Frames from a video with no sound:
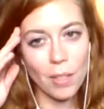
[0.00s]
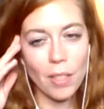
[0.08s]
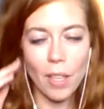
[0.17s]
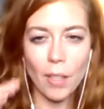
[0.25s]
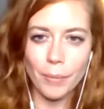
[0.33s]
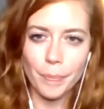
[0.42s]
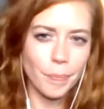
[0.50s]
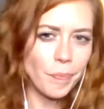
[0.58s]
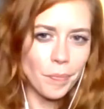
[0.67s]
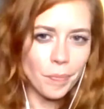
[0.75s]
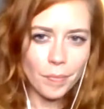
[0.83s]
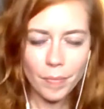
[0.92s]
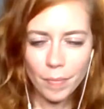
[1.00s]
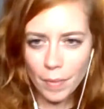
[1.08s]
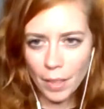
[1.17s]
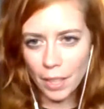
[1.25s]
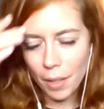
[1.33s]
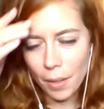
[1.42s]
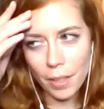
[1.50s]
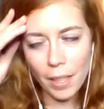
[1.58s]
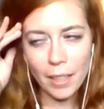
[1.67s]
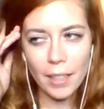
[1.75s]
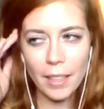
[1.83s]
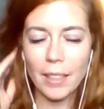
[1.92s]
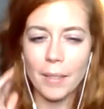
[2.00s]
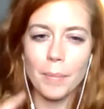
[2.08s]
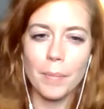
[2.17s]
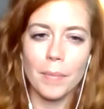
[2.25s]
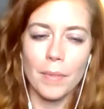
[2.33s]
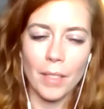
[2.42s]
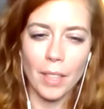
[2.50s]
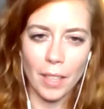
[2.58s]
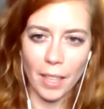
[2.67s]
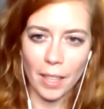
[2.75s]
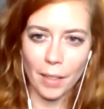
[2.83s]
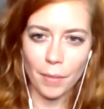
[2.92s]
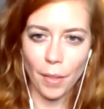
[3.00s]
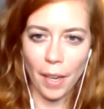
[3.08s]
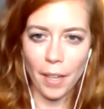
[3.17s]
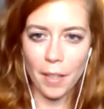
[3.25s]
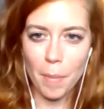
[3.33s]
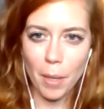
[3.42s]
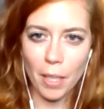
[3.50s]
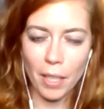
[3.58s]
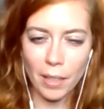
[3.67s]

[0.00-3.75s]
So, you know, they're not going to fire anybody.